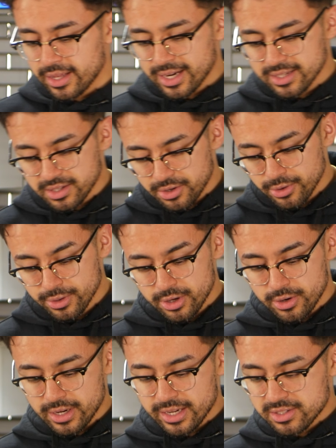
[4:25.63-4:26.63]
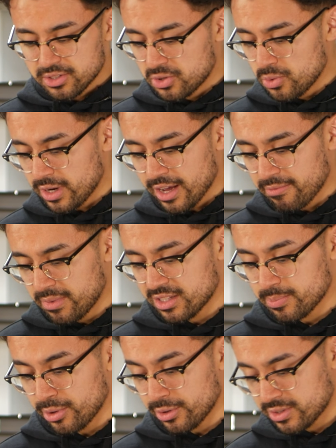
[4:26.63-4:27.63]
like I said earlier, it gets 2.5
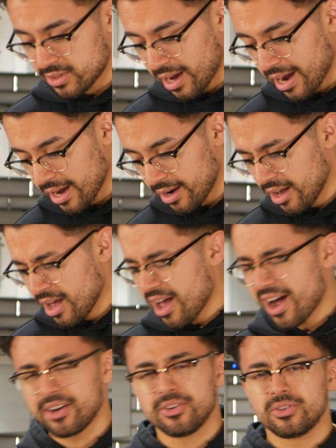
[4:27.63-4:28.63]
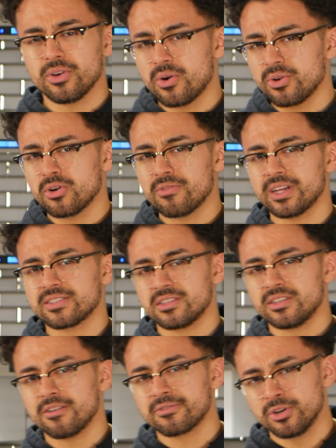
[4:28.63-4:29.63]
minutes per side. I don't know if that's
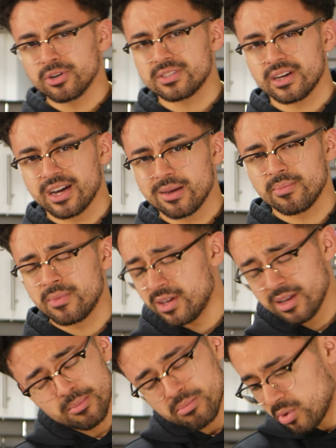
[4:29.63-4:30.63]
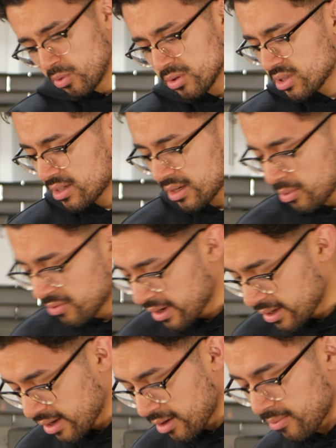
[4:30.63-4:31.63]
enough cook time, but we'll see, we'll
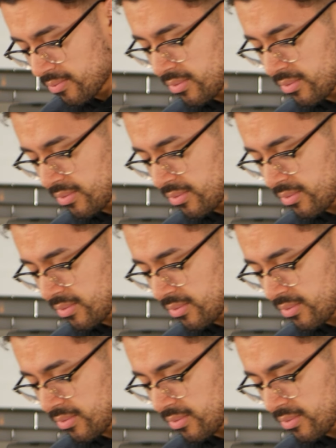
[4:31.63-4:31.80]
find out.